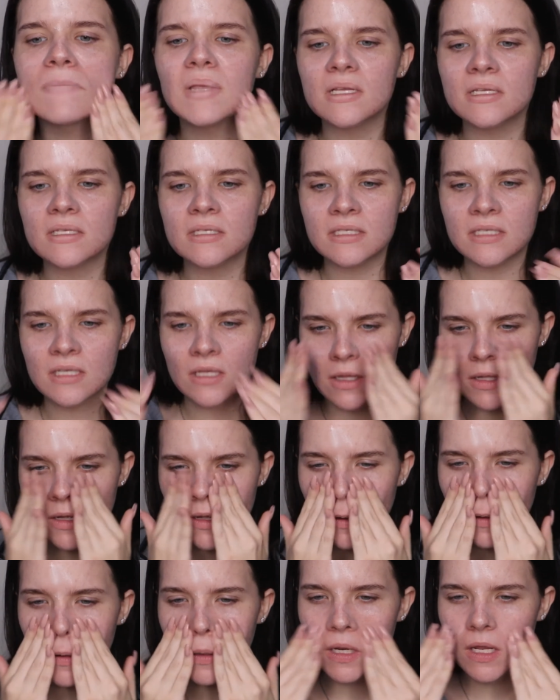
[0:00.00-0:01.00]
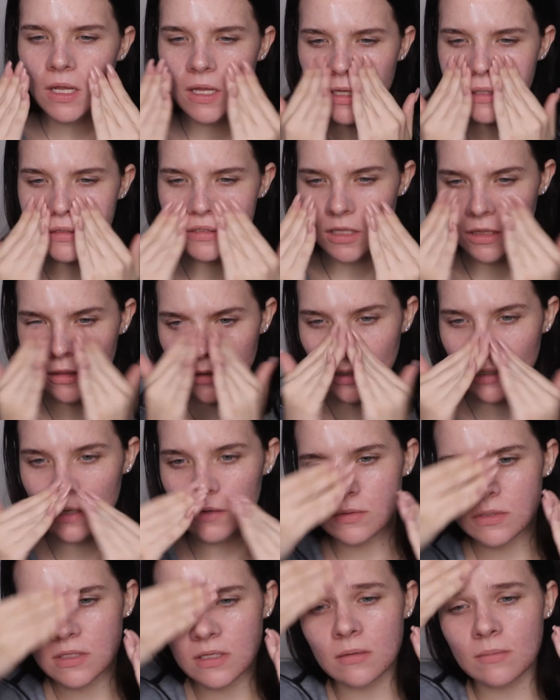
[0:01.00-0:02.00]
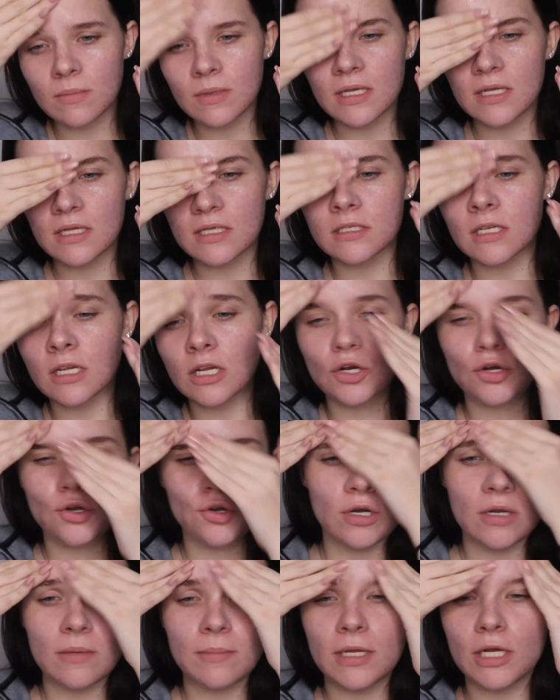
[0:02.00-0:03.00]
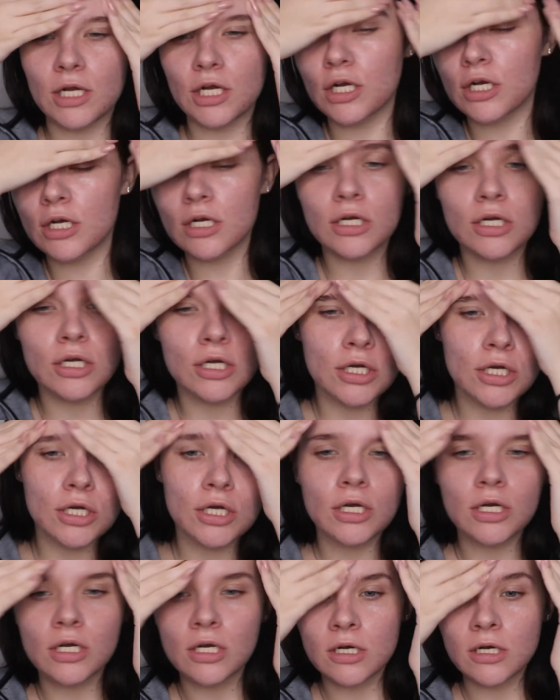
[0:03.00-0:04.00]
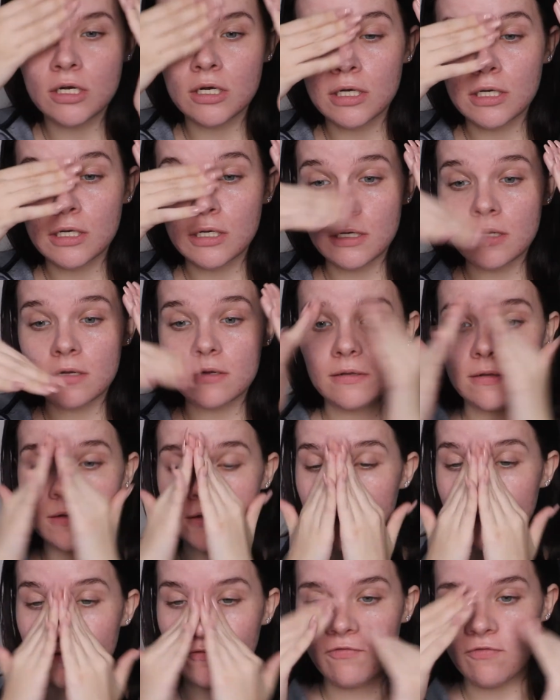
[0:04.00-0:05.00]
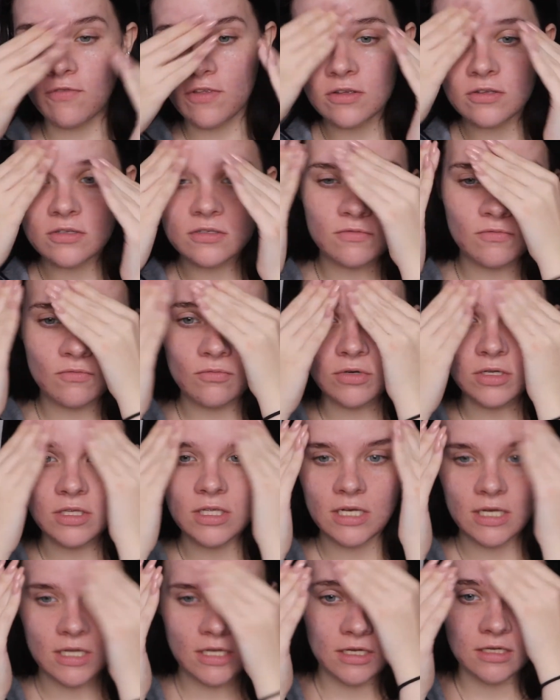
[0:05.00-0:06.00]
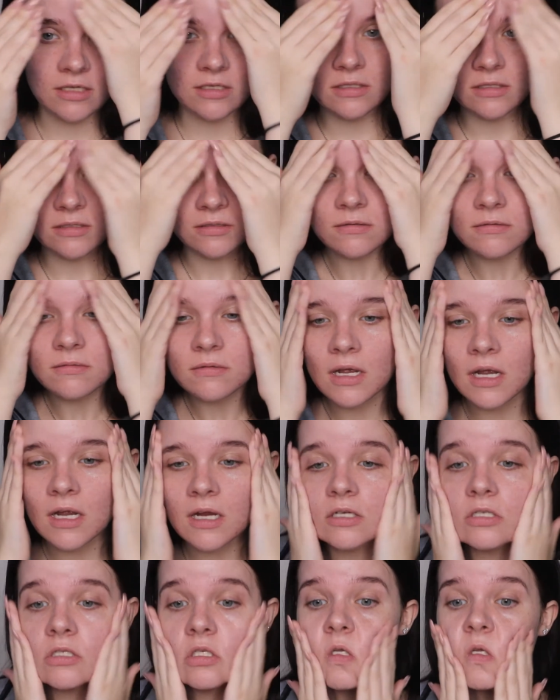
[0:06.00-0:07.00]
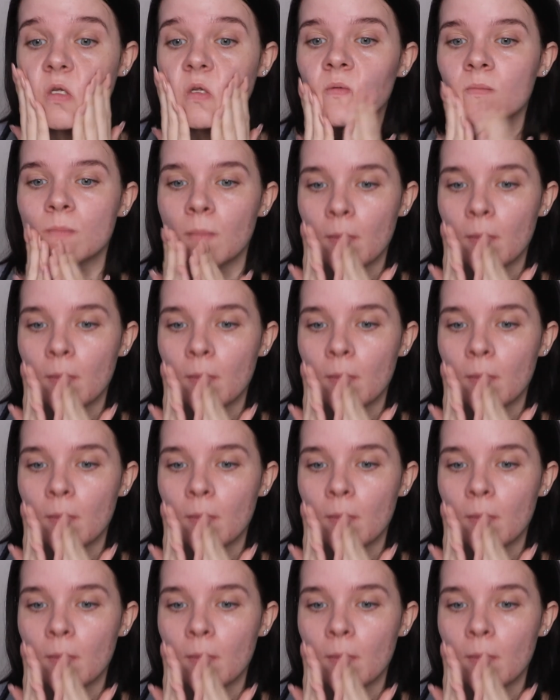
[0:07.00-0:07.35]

silicone-y as I thought it was gonna be. It's like creamier. It feels really nice, actually.